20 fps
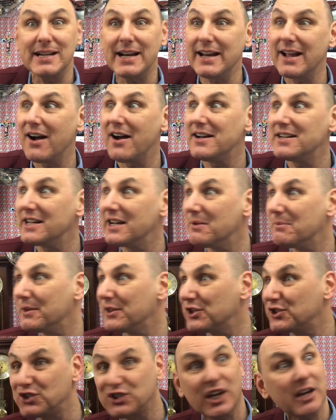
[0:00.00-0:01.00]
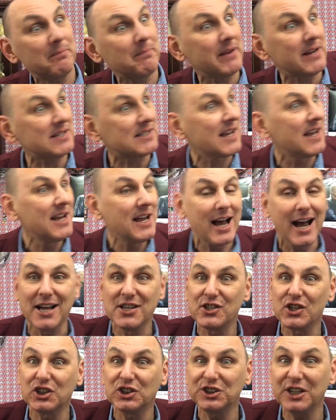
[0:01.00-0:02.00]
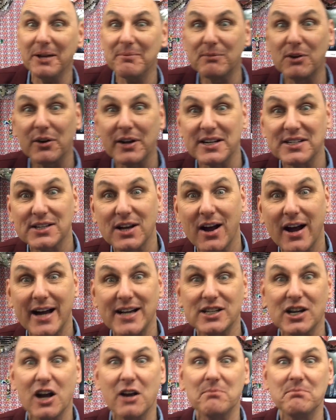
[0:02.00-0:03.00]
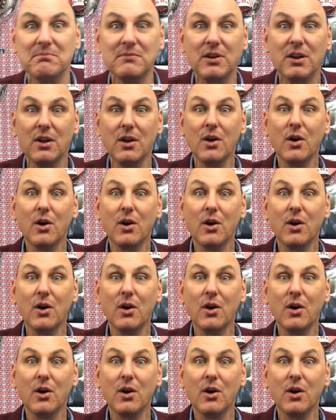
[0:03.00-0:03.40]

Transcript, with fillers: Any idea where the sheep is? Has the sheep got its eyes open?